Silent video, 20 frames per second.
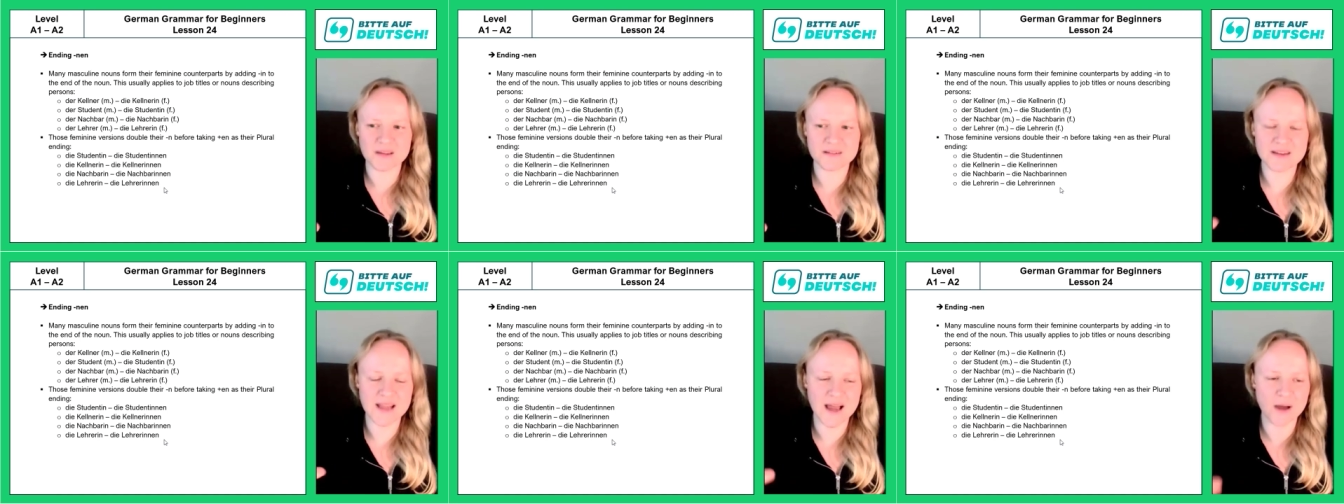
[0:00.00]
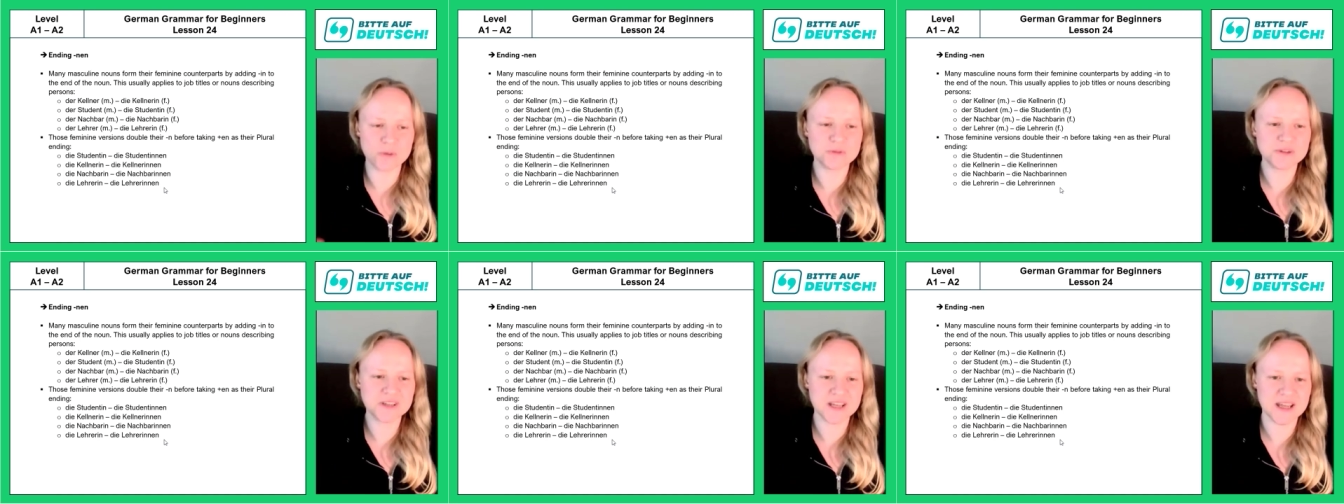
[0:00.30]

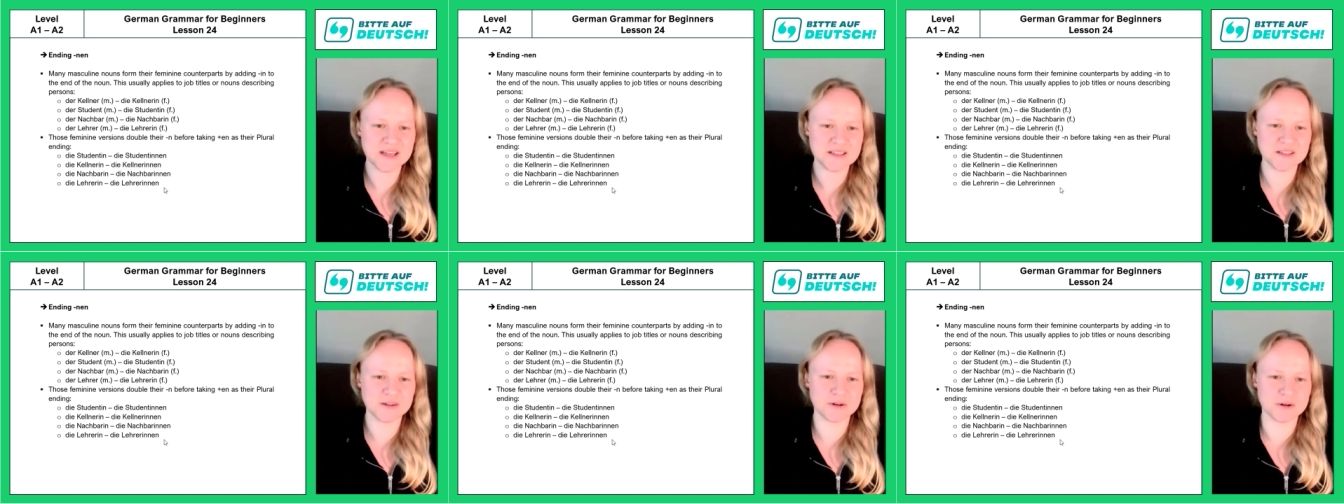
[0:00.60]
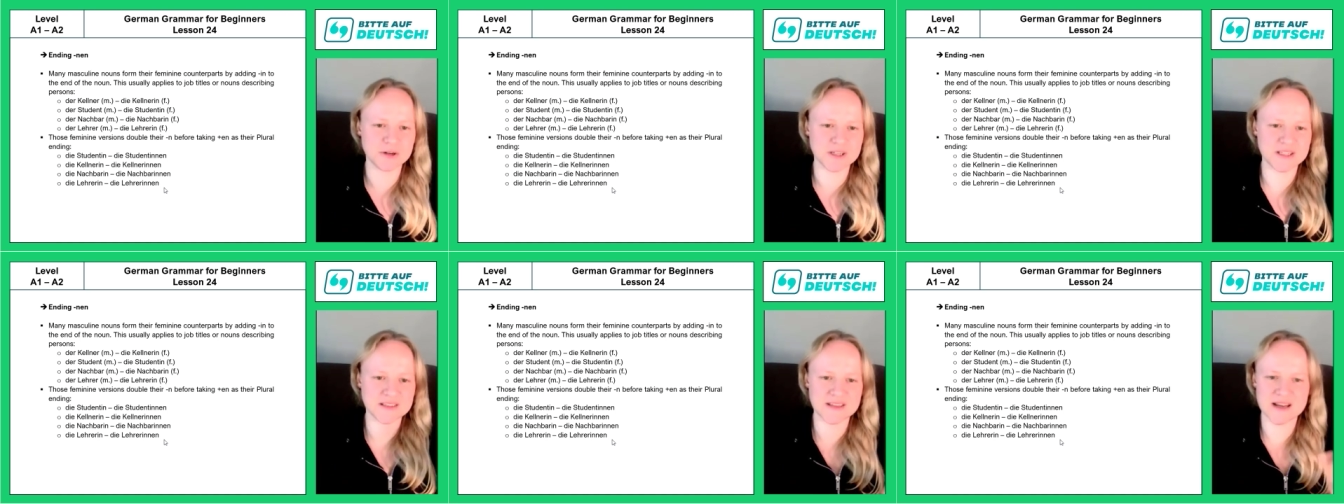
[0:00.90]
noun
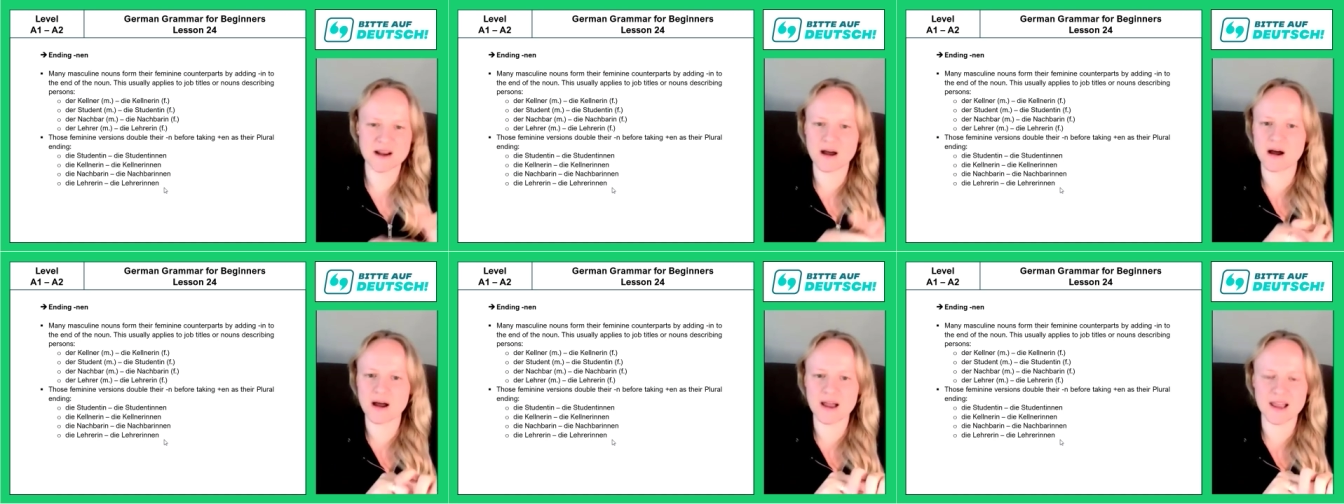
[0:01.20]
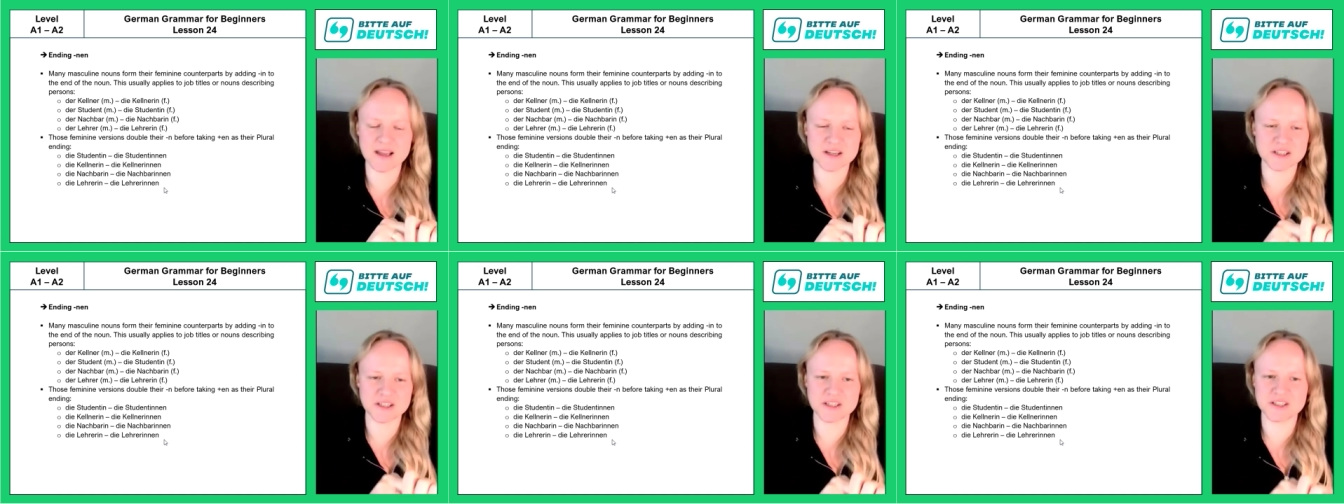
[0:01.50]
categories that are
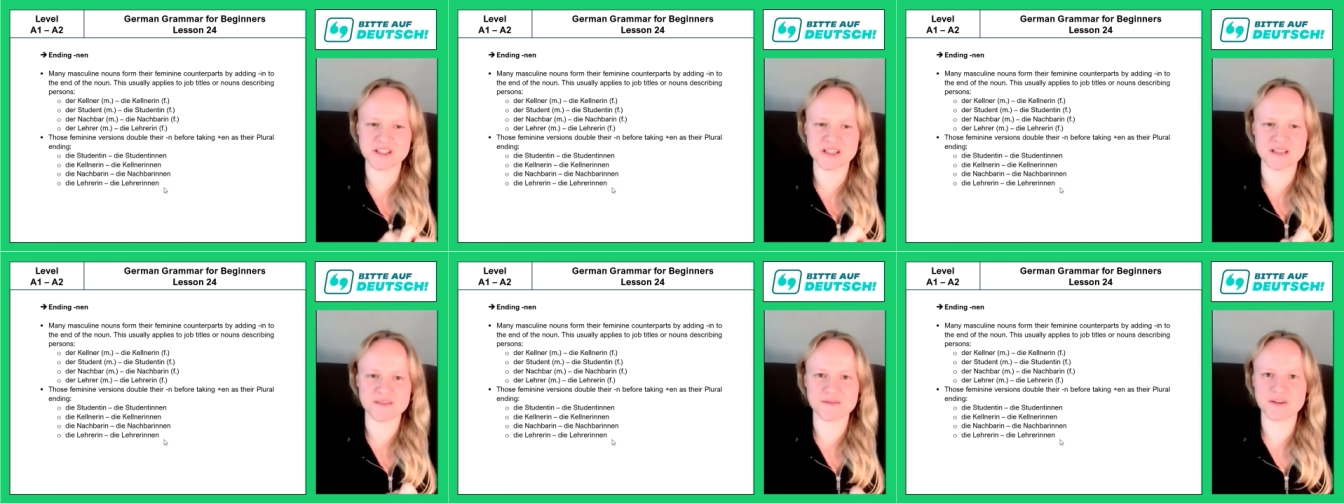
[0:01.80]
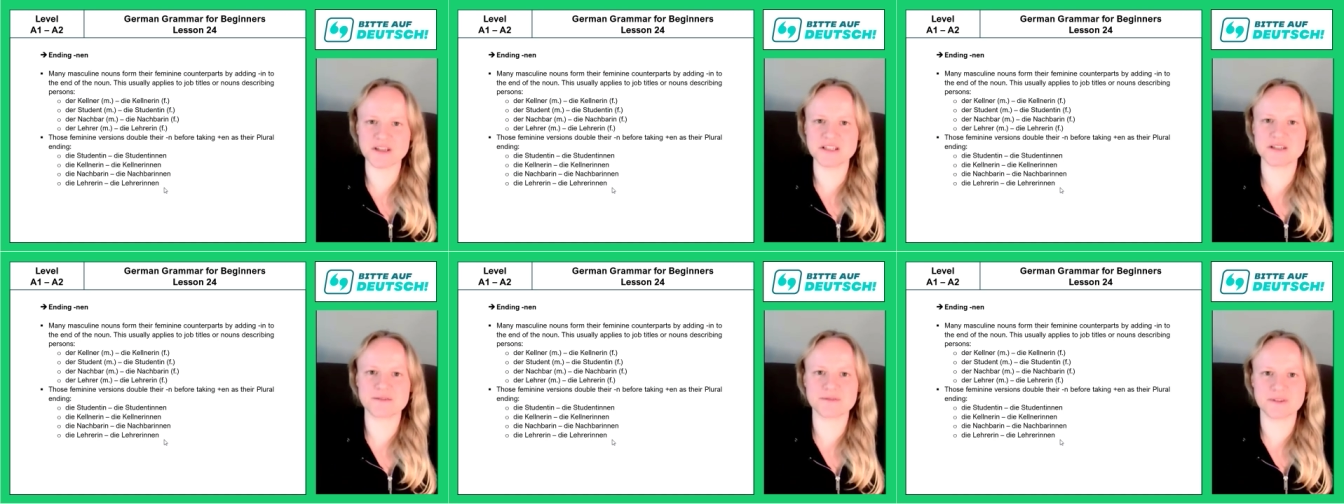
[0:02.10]
actually just
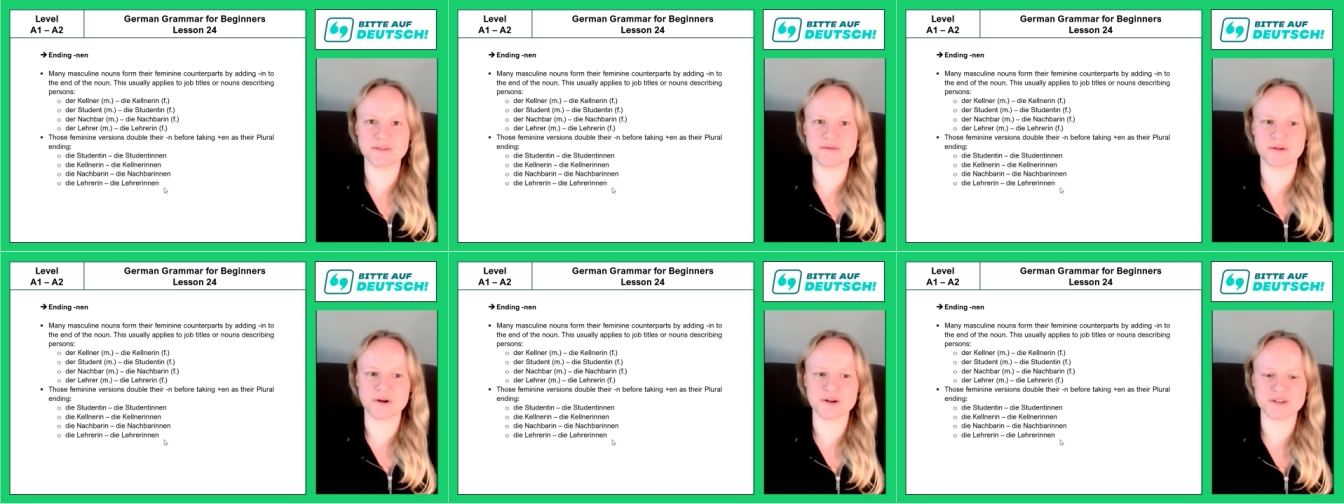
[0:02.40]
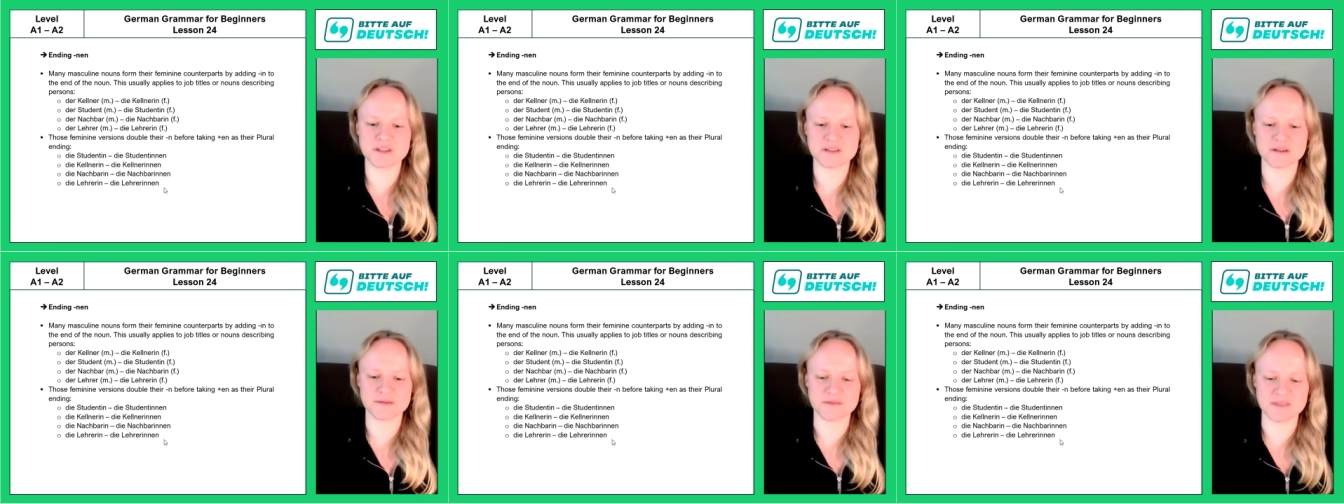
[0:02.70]
three different
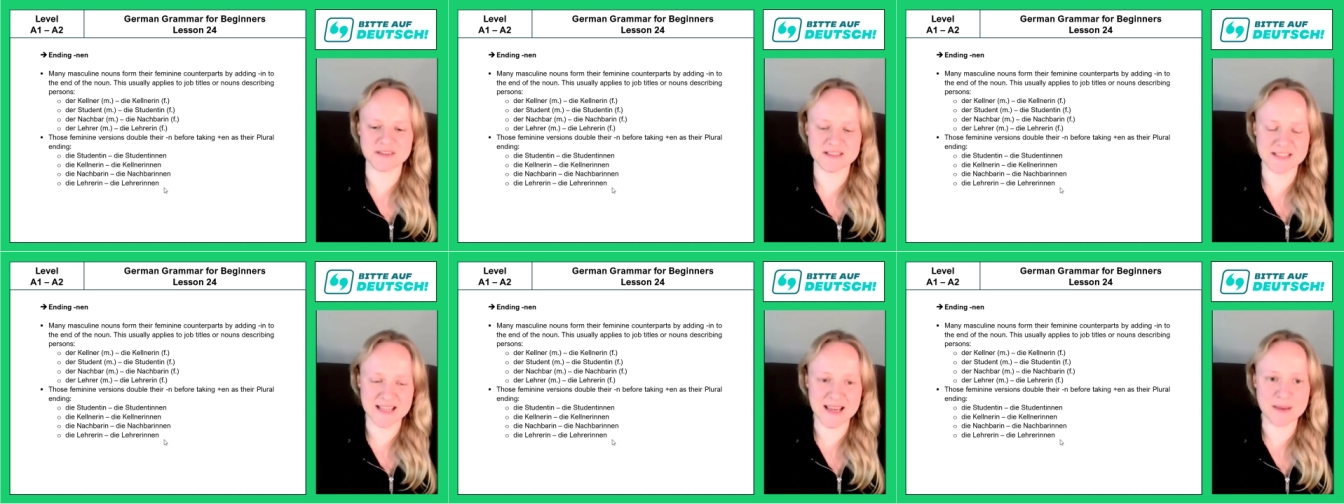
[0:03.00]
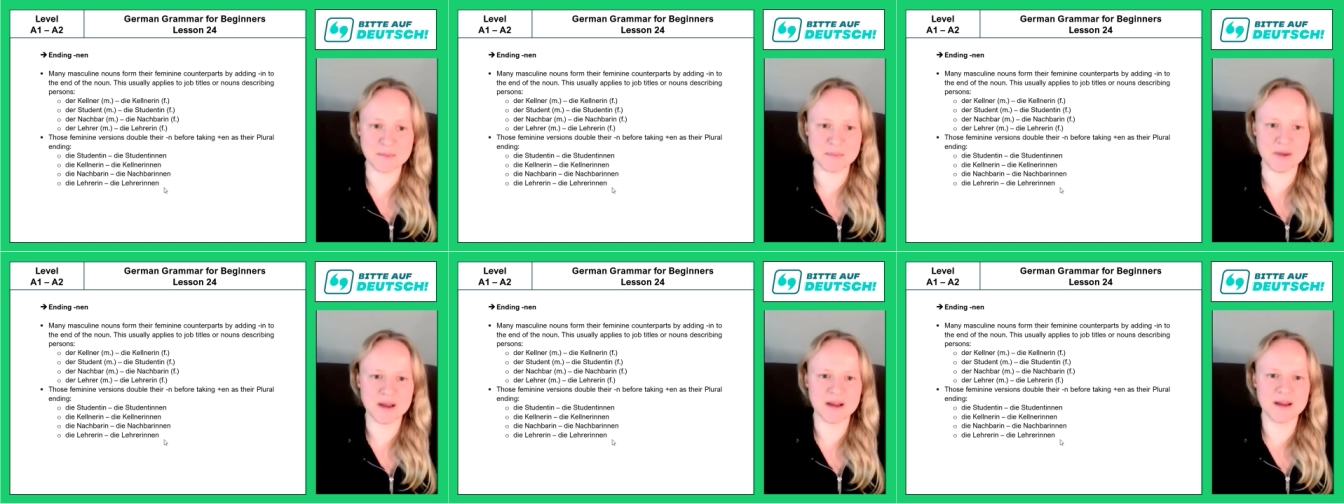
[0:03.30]
versions of the
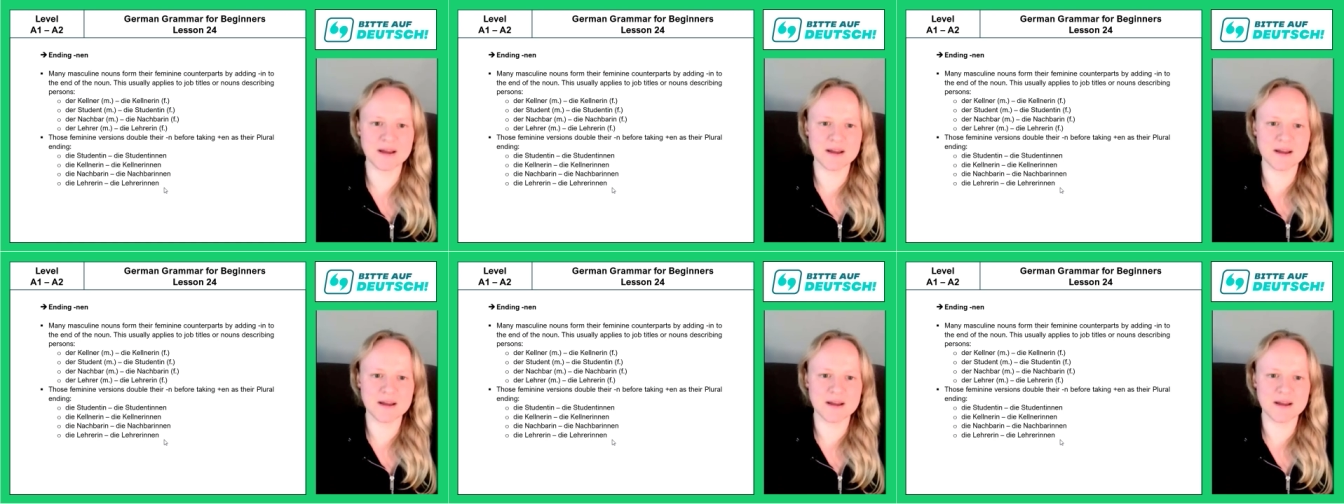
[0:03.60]
same